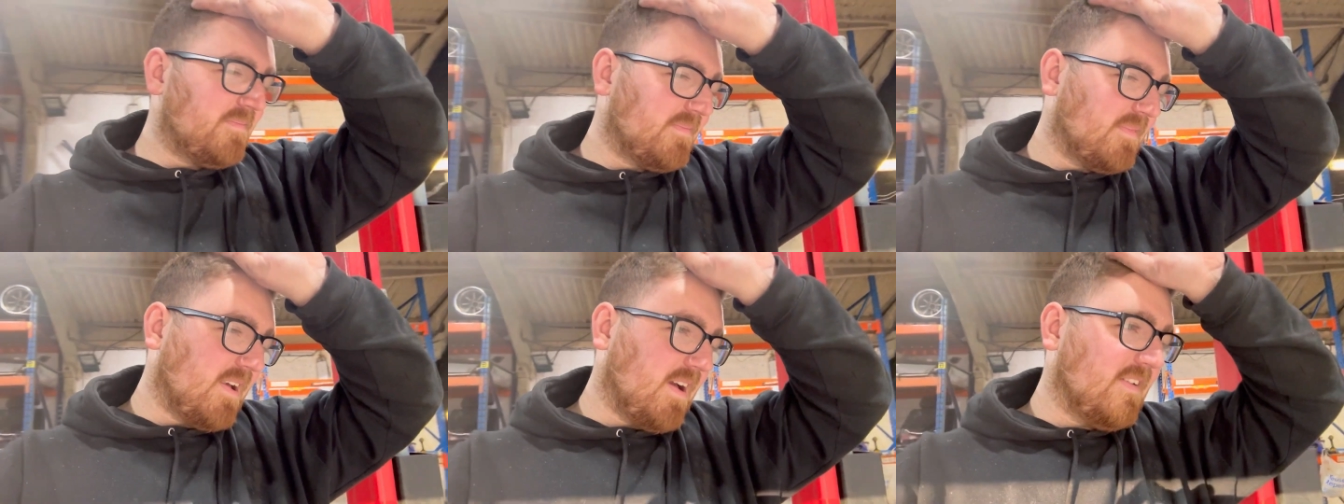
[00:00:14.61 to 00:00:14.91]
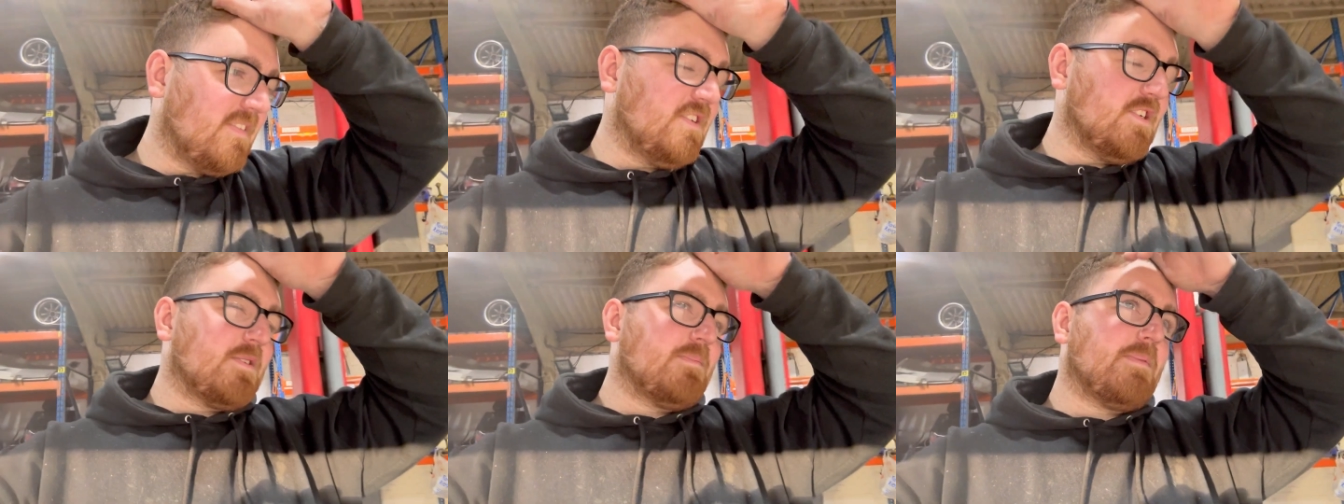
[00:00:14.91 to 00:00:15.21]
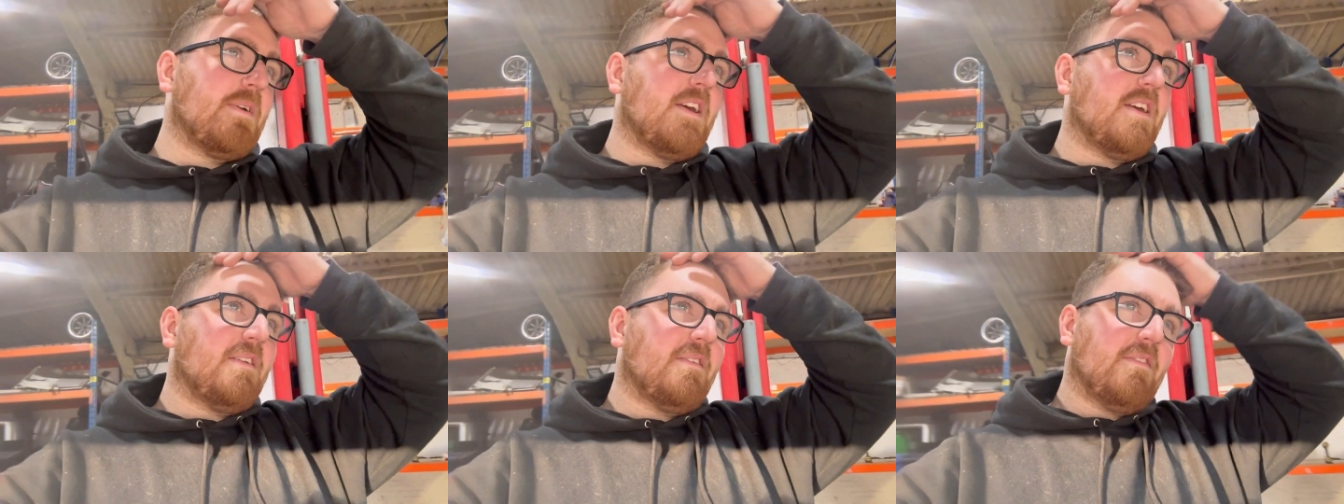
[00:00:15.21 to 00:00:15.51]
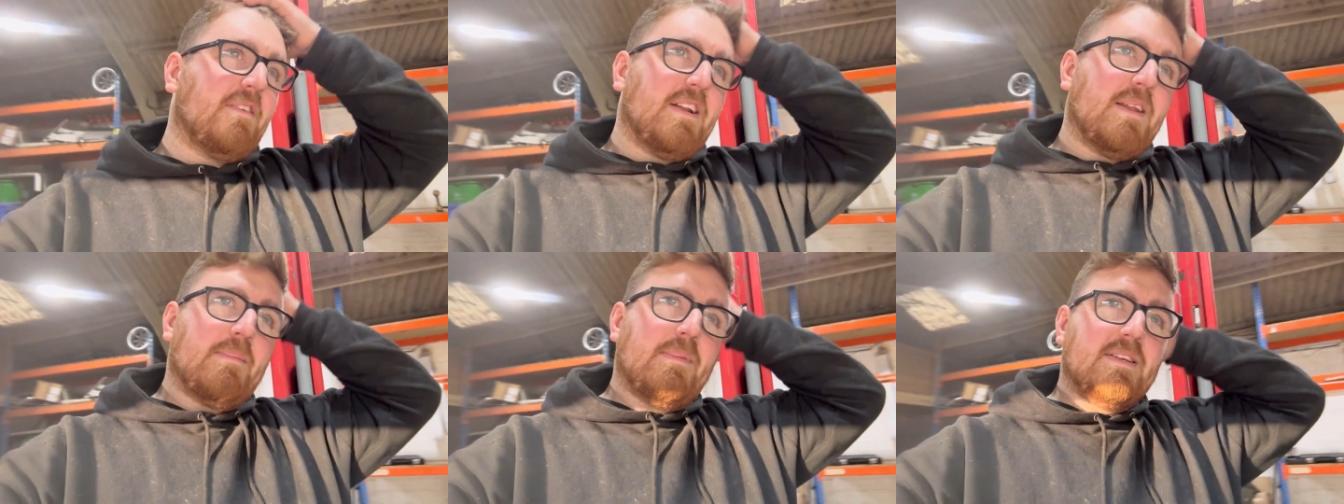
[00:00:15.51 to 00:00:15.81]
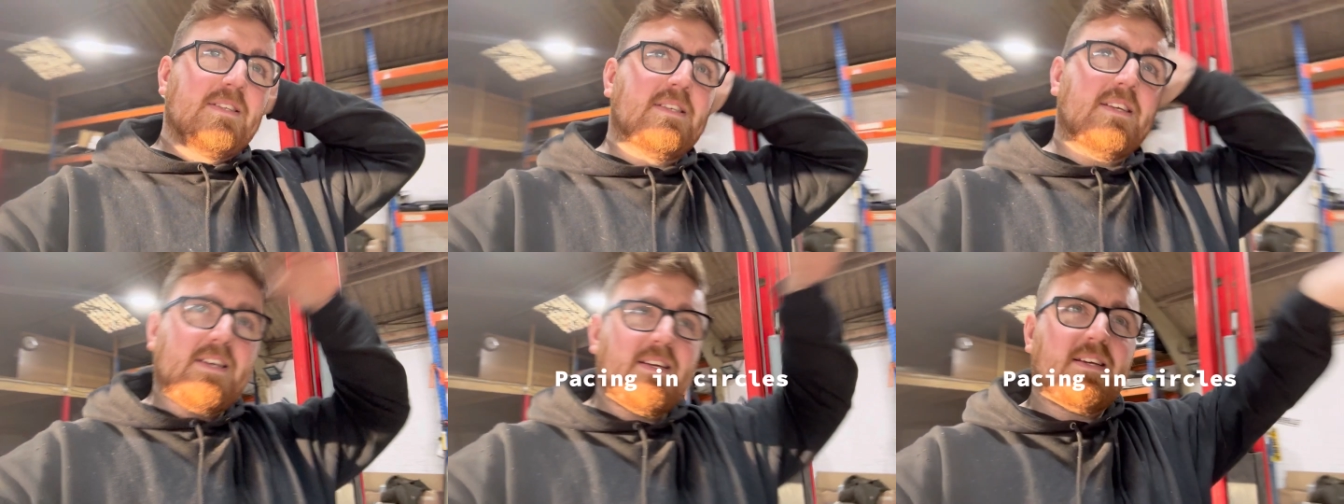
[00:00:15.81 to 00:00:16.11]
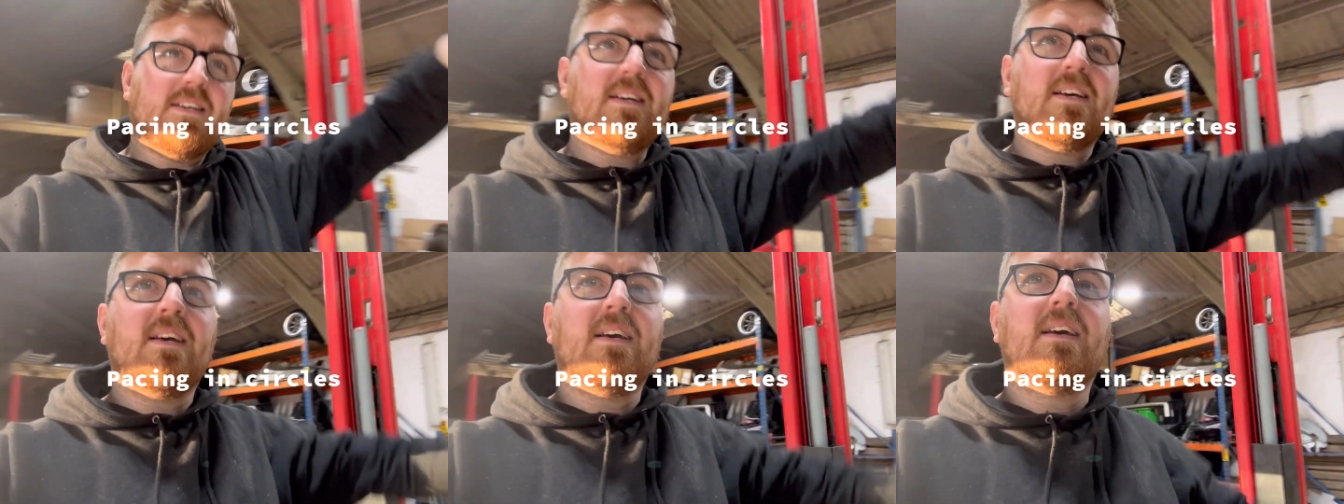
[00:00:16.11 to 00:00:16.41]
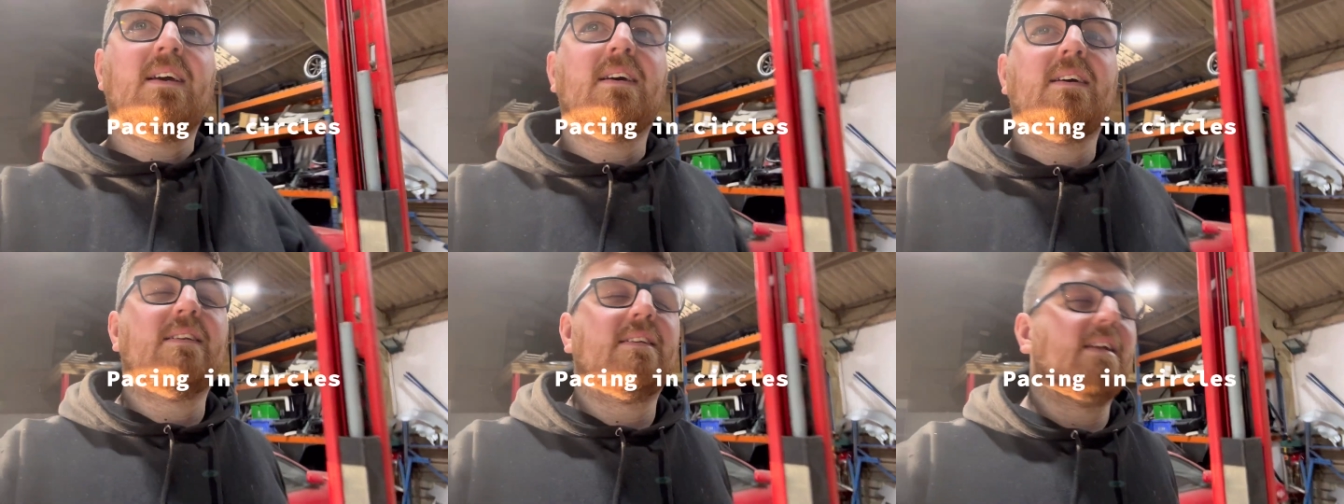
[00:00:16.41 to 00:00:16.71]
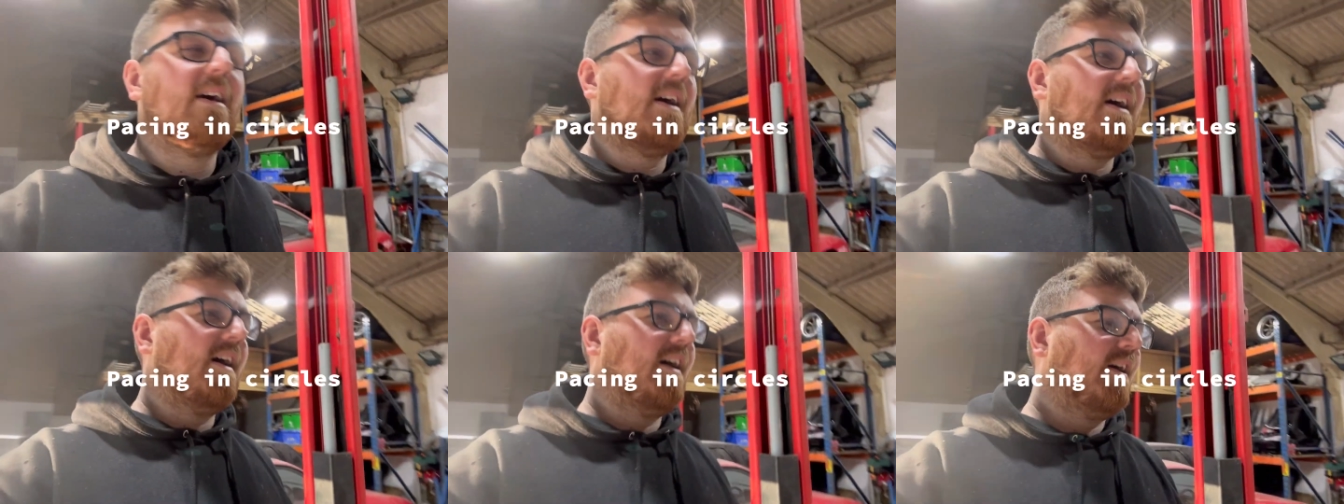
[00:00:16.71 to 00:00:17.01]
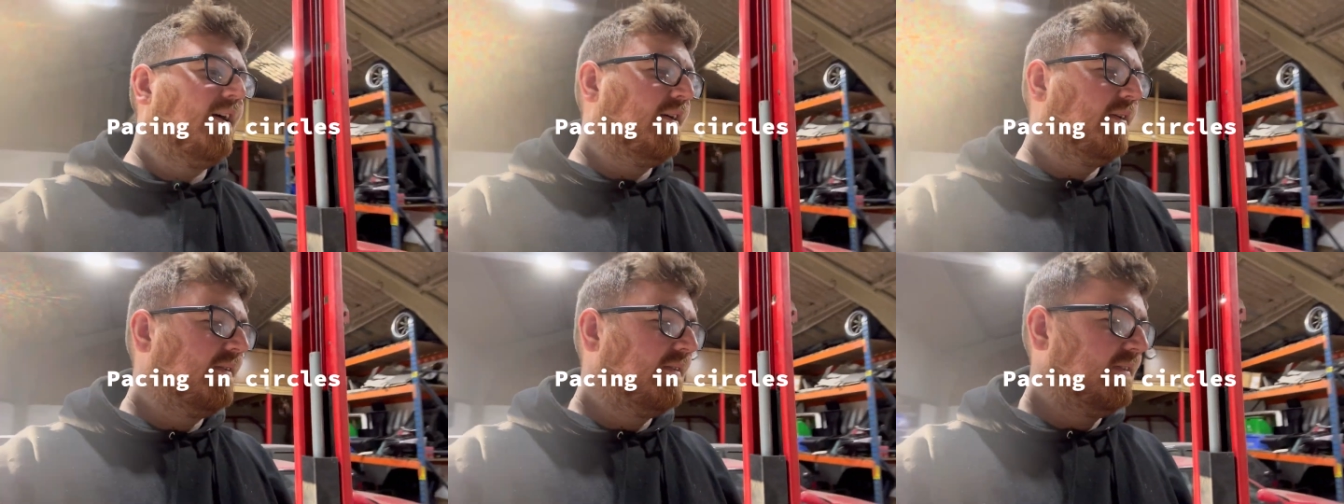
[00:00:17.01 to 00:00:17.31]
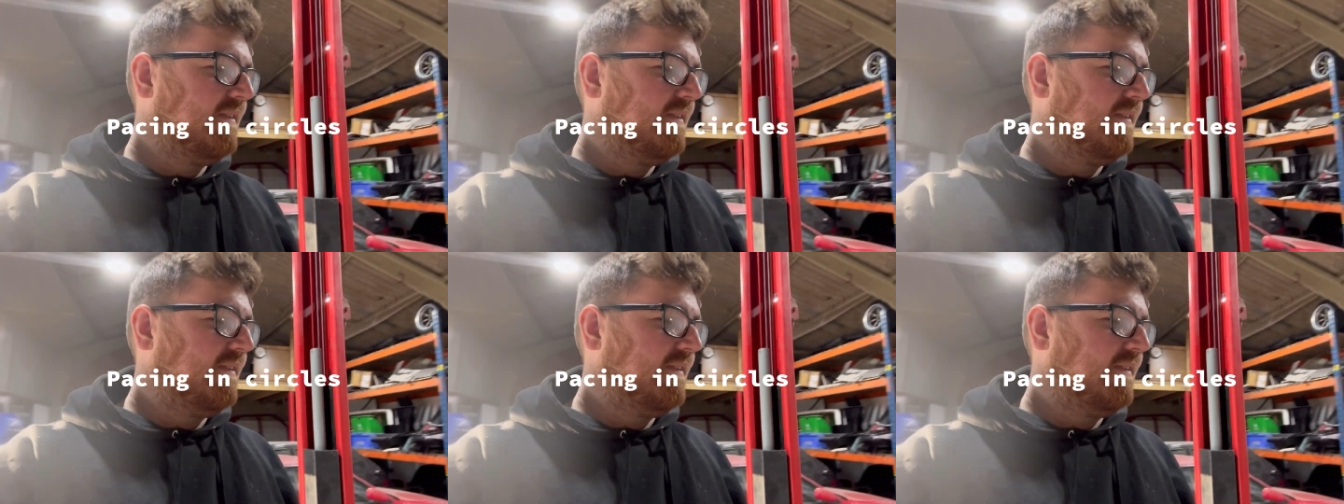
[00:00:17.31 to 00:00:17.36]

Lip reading: I've just been really busy. Now,